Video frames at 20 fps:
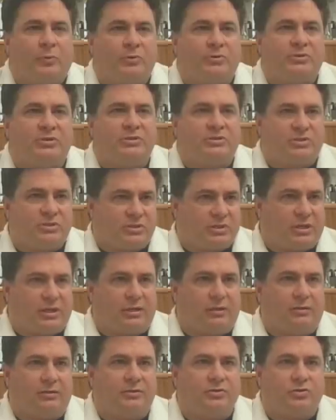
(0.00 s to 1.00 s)
person's
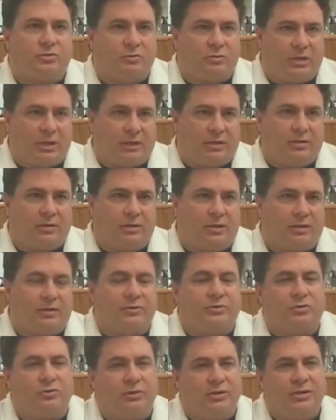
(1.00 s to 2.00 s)
skin is unique, and
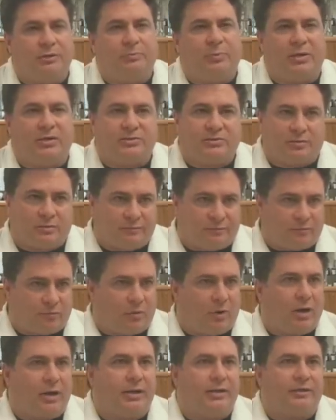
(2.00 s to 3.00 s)
it's unique based on a
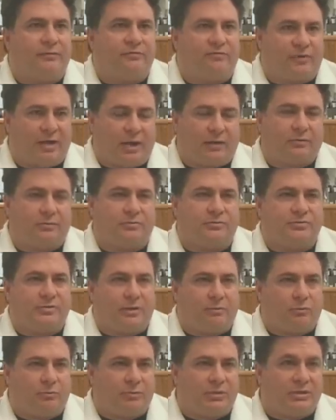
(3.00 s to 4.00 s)
variety of factors.
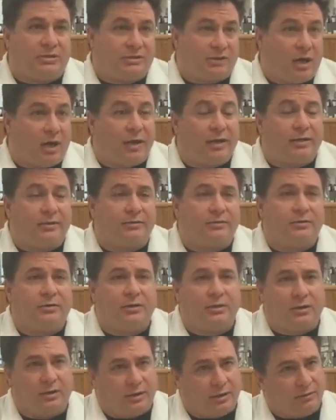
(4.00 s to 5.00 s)
That would be diet,
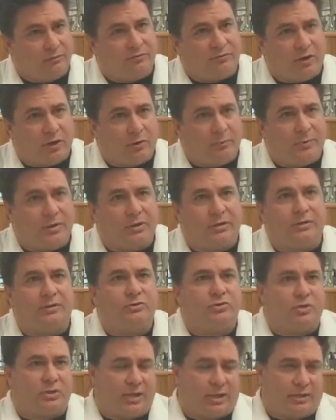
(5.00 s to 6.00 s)
environment,
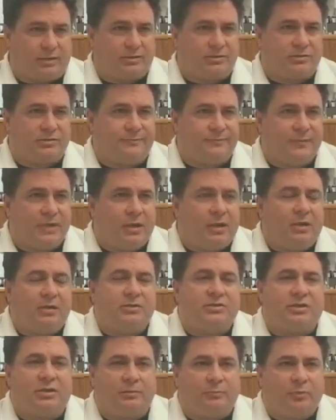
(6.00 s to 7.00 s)
and genetics.
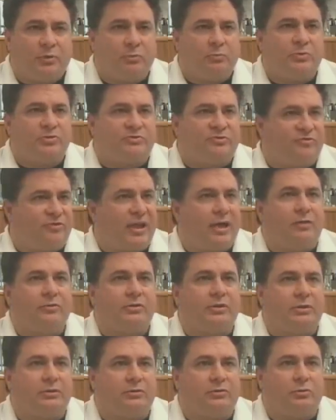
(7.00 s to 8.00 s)
SkinPrint was
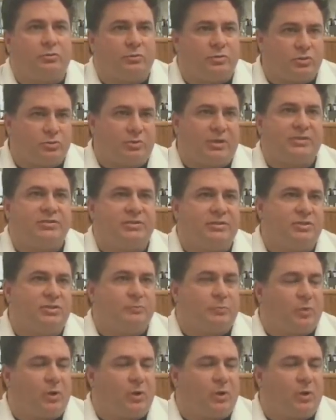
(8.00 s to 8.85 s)
founded to address these